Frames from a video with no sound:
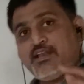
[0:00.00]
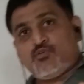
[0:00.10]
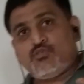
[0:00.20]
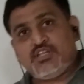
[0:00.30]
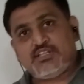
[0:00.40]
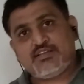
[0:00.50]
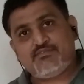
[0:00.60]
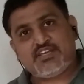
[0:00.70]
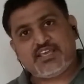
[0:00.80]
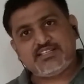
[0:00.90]
and only
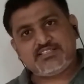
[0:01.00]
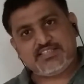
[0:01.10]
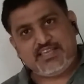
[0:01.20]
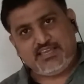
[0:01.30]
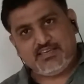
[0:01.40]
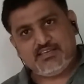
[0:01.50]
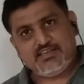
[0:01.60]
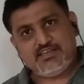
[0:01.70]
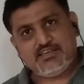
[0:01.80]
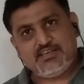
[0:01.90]
then we can say
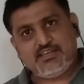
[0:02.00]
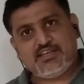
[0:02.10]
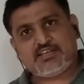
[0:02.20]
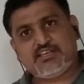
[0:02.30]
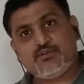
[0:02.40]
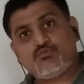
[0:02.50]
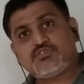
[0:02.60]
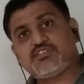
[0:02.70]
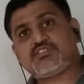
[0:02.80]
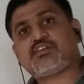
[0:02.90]
it
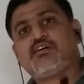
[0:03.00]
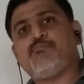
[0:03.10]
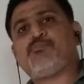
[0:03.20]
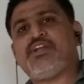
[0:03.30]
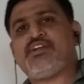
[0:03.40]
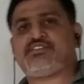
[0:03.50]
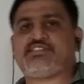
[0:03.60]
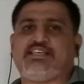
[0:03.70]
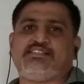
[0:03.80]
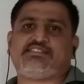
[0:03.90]
gives us a complete
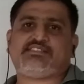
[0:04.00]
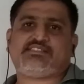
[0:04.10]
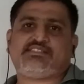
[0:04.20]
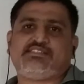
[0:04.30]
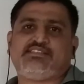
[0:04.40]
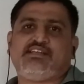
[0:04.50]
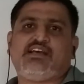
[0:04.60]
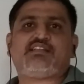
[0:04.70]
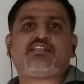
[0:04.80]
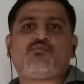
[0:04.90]
sense.
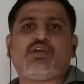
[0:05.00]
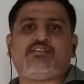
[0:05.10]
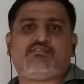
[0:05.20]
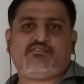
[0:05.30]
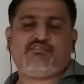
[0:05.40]
Otherwise,